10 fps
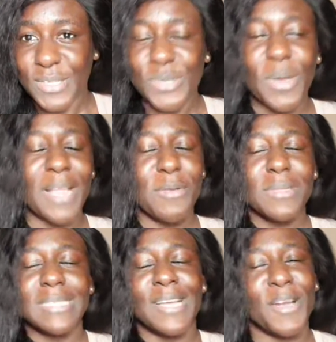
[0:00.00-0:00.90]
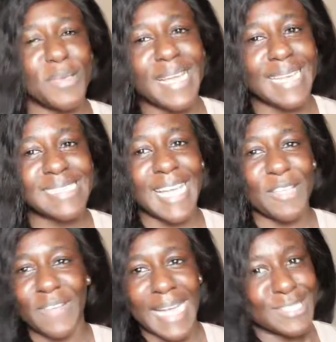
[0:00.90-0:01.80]
So I don't want to tell you guys the
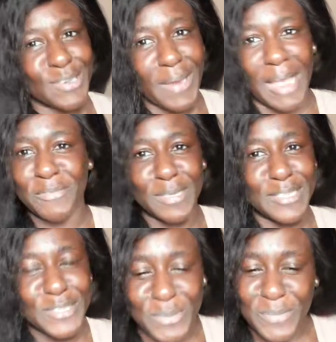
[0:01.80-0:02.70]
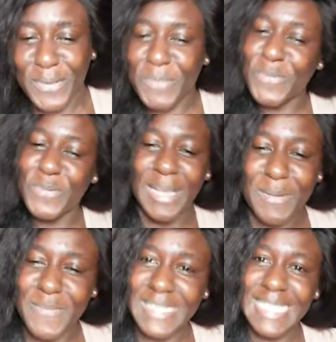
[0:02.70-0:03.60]
kind of category I fall into before people will not
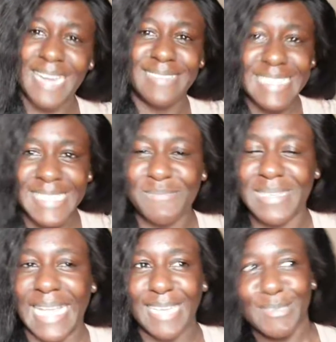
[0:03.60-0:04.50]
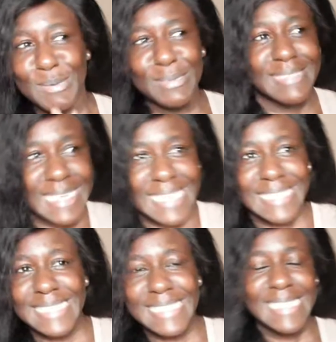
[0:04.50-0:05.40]
come and start rating me like, Glory,
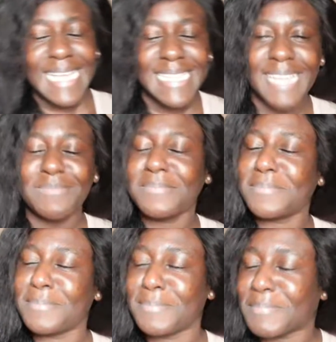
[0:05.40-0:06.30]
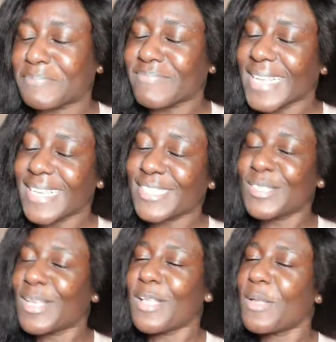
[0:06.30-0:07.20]
this, that, that. It's
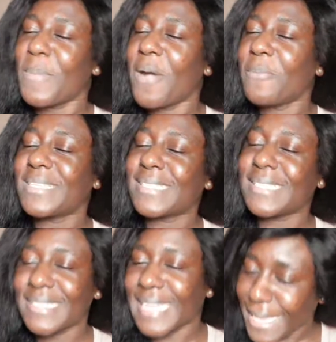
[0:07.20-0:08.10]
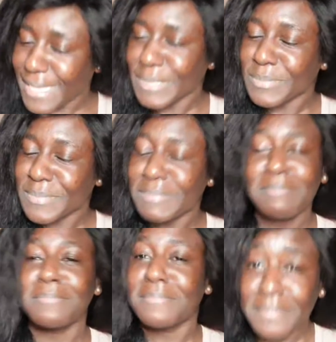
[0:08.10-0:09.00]
not all about me today.
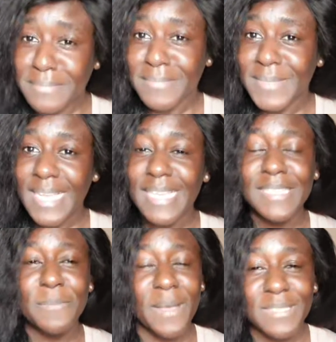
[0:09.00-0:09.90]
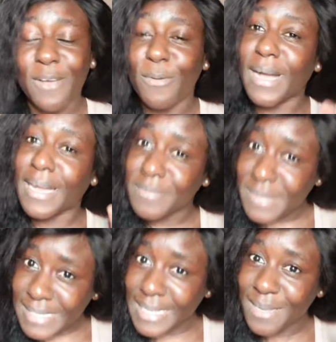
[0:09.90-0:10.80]
It's about our
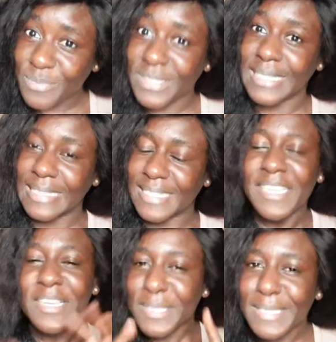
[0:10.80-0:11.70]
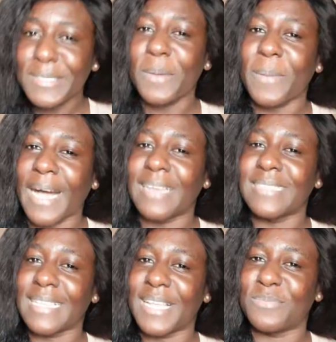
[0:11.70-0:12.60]
celebrities. So let's talk about our
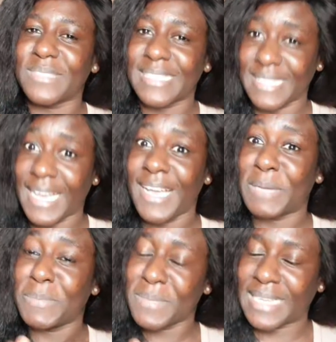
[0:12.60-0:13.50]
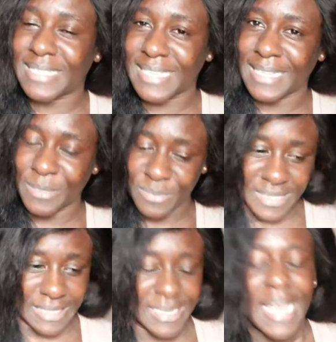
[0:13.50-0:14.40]
celebrities, yeah? Our people Nigerian
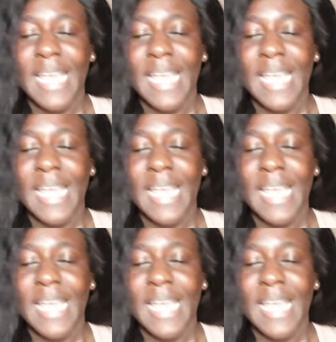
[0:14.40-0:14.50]
celebrities.